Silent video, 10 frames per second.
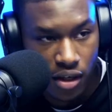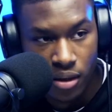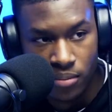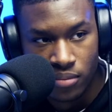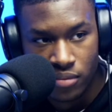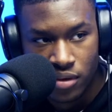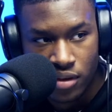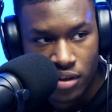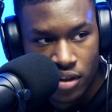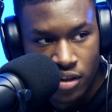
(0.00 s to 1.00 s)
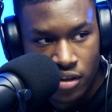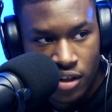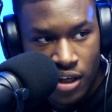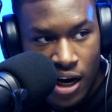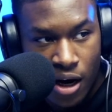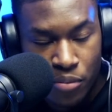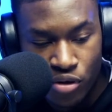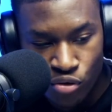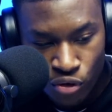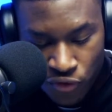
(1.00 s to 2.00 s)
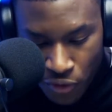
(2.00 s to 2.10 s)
Um, I'll be real.